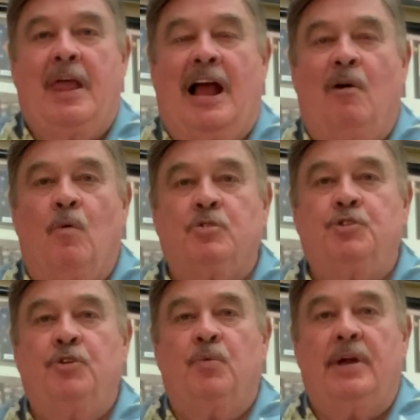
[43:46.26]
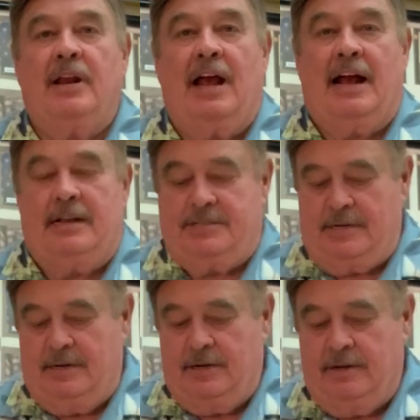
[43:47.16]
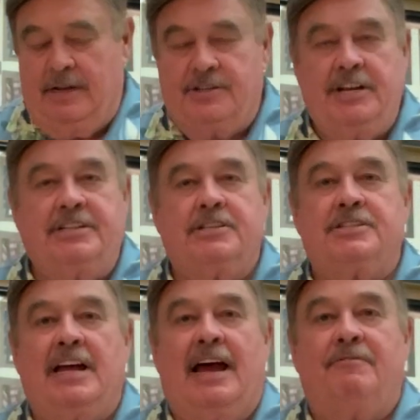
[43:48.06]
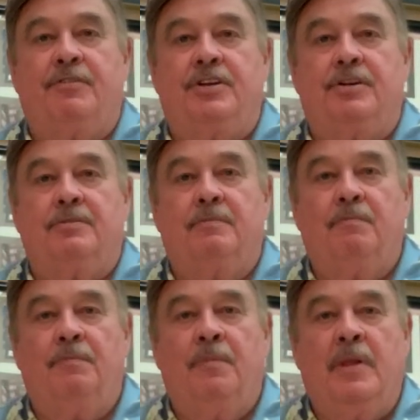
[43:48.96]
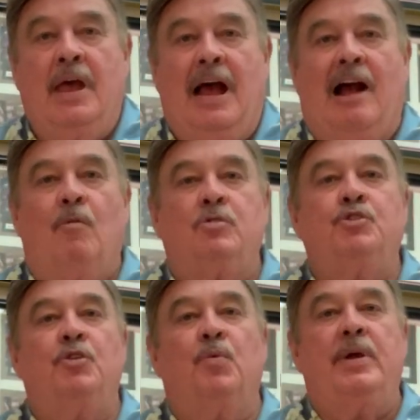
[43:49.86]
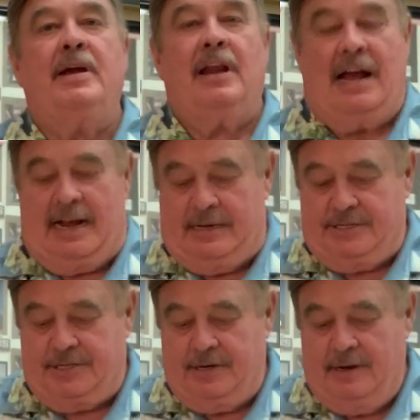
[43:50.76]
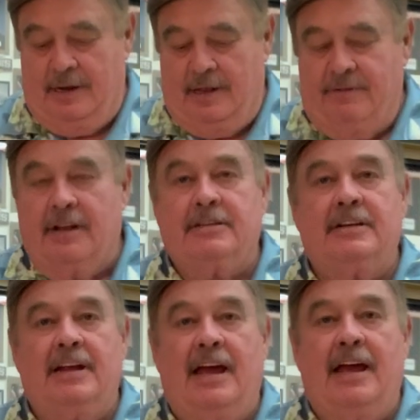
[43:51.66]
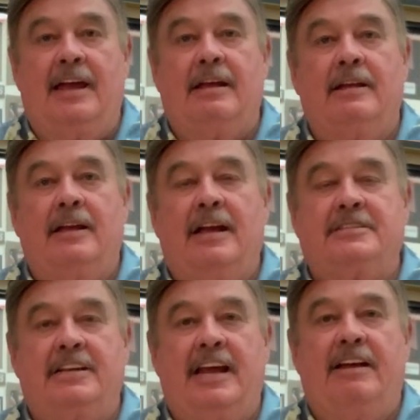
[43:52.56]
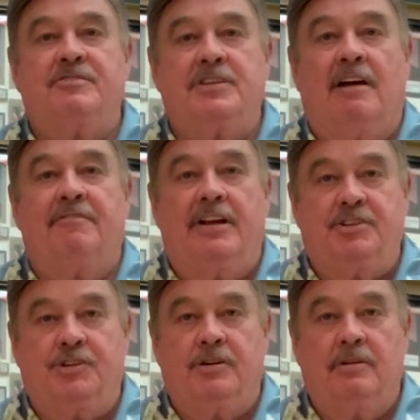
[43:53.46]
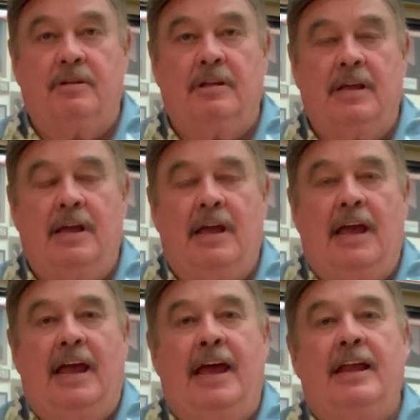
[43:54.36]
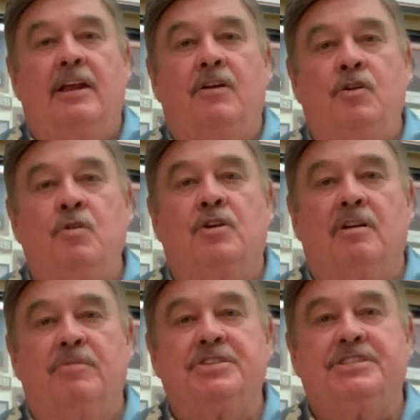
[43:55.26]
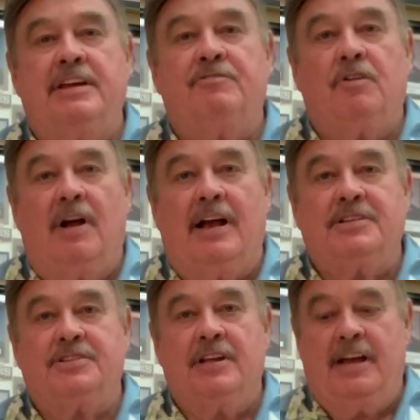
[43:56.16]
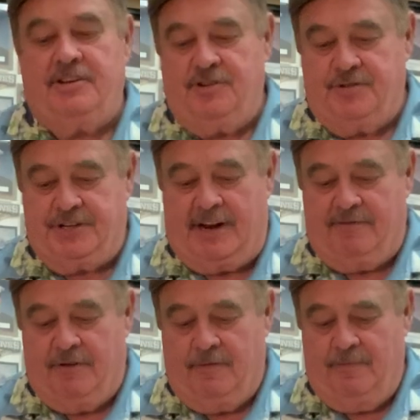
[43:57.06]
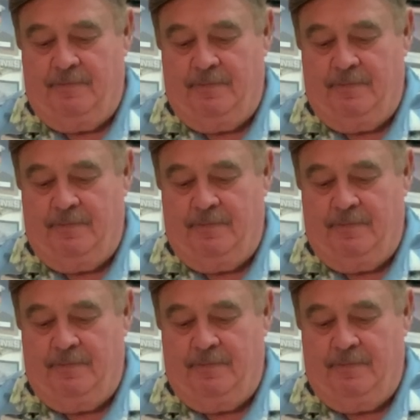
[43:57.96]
I want you to realize that Jesus died for you. I want you to realize that today is the day of salvation and you can receive Christ as your Savior.